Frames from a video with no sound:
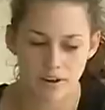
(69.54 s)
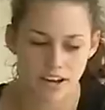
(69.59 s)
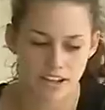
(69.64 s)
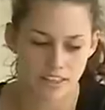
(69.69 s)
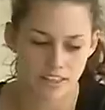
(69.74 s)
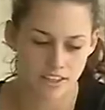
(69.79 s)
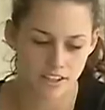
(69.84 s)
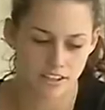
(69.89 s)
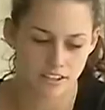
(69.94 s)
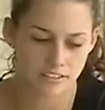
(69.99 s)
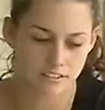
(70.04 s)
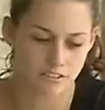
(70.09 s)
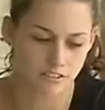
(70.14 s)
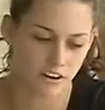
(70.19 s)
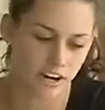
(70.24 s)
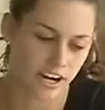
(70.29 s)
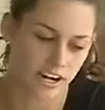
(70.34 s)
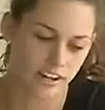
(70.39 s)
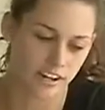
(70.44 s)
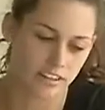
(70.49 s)
I think it's
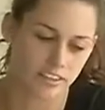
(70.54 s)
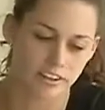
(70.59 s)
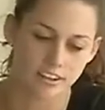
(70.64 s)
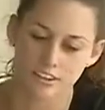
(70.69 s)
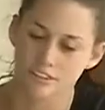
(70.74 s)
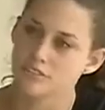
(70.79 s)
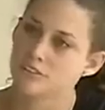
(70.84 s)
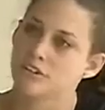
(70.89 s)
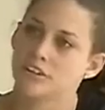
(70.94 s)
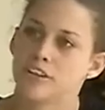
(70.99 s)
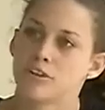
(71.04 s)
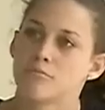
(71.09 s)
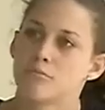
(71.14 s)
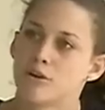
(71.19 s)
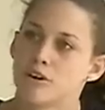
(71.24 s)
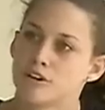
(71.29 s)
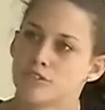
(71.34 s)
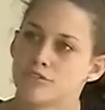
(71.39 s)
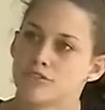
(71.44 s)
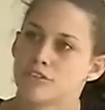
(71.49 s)
great. I think it's really
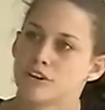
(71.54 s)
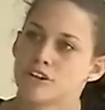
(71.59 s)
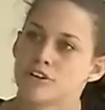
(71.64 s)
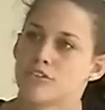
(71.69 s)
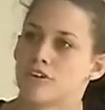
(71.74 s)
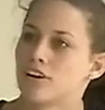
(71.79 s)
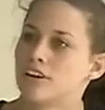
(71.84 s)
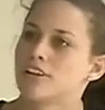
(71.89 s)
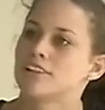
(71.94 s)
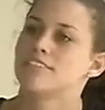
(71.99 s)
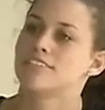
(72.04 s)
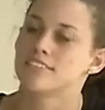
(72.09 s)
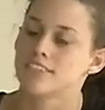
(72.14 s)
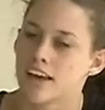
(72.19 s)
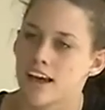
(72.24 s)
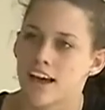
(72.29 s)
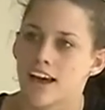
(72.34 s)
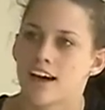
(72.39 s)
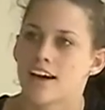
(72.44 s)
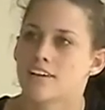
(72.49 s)
important for New Orleans
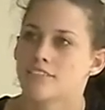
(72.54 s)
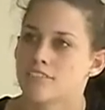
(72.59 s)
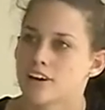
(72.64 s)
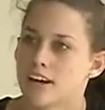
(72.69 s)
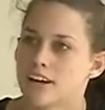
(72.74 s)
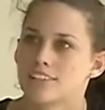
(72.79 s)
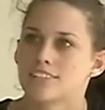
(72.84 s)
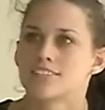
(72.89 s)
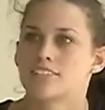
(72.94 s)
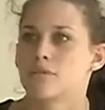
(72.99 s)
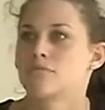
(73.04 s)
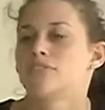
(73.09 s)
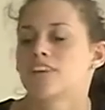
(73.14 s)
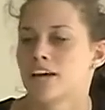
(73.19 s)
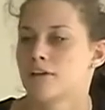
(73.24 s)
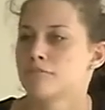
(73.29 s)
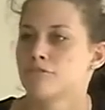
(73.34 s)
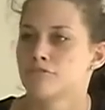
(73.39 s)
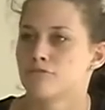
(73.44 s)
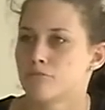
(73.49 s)
to have uh, some
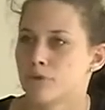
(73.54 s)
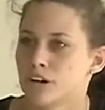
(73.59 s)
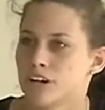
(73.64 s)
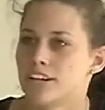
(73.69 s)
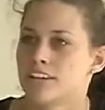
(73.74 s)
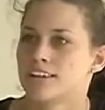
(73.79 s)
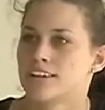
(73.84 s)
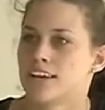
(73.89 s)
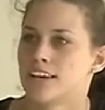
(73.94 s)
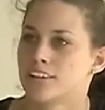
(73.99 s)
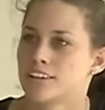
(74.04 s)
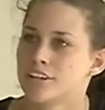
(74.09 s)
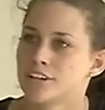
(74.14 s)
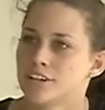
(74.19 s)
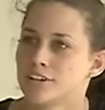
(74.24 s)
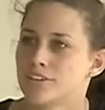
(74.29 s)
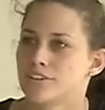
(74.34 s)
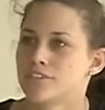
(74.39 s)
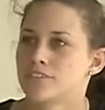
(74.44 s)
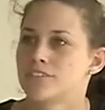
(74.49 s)
type of printed daily
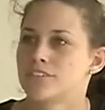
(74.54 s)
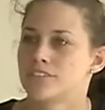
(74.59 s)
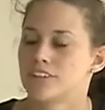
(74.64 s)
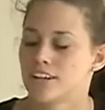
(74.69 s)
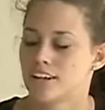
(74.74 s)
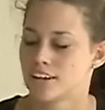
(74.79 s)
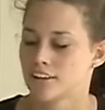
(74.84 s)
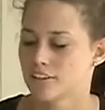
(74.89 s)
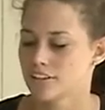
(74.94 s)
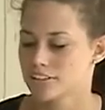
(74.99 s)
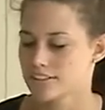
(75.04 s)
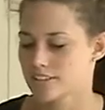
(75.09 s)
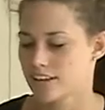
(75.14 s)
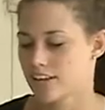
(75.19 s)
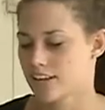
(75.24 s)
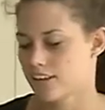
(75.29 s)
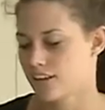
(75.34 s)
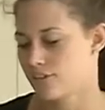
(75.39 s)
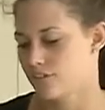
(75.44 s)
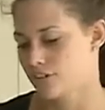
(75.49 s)
news, and it looks
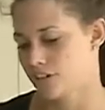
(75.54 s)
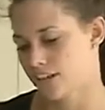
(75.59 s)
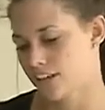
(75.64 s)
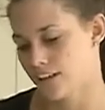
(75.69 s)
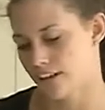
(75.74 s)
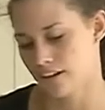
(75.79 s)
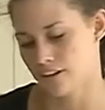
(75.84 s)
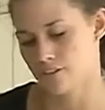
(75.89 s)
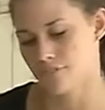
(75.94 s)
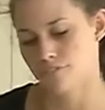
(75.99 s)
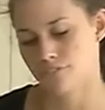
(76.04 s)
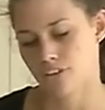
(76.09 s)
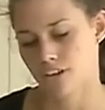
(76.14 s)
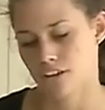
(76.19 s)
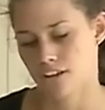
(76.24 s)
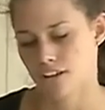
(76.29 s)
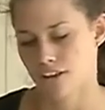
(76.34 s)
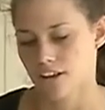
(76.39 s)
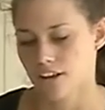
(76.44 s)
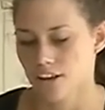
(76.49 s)
like it really kind of
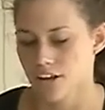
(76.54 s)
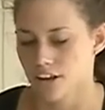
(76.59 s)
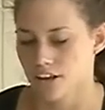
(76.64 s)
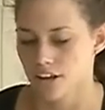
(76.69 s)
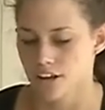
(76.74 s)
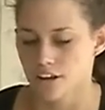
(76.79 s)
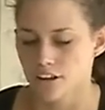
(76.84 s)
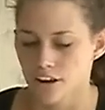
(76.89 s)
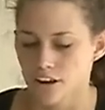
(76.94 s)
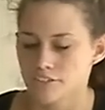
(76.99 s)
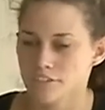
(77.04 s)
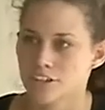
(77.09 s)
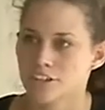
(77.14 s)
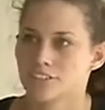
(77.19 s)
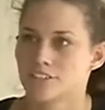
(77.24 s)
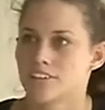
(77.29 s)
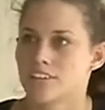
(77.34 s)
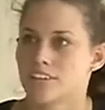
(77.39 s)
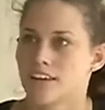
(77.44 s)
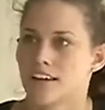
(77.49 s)

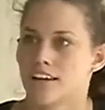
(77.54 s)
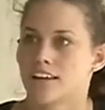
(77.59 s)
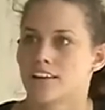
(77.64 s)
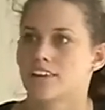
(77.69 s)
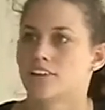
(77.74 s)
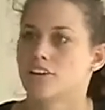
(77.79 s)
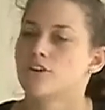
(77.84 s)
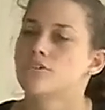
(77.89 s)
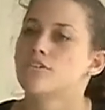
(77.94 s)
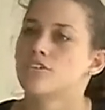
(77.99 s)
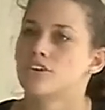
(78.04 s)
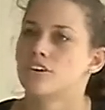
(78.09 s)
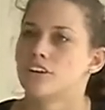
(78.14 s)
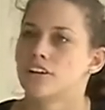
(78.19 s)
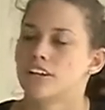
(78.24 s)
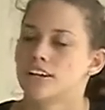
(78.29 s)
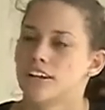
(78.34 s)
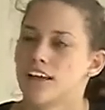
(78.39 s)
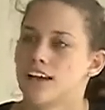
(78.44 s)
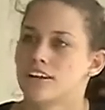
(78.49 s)
covers the
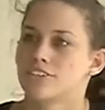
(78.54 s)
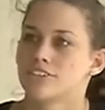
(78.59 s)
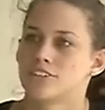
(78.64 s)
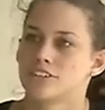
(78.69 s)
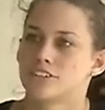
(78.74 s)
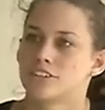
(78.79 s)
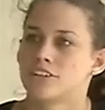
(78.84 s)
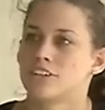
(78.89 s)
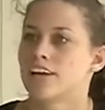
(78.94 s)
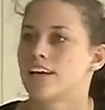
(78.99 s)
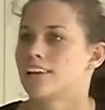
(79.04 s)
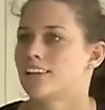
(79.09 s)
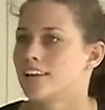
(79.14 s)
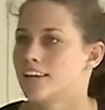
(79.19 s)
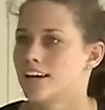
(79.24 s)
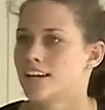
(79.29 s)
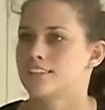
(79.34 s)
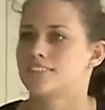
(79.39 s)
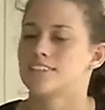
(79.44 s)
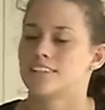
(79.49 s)
local and national
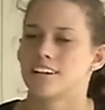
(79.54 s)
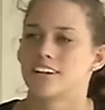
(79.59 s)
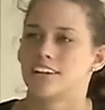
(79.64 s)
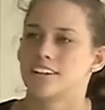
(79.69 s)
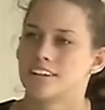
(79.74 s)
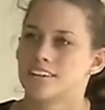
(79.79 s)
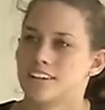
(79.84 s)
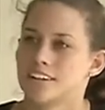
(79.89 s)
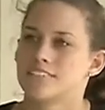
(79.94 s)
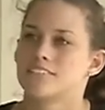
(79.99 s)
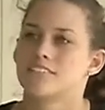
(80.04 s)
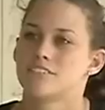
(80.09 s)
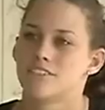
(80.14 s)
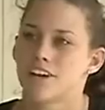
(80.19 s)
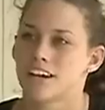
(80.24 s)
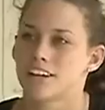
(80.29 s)
headlines in a condensed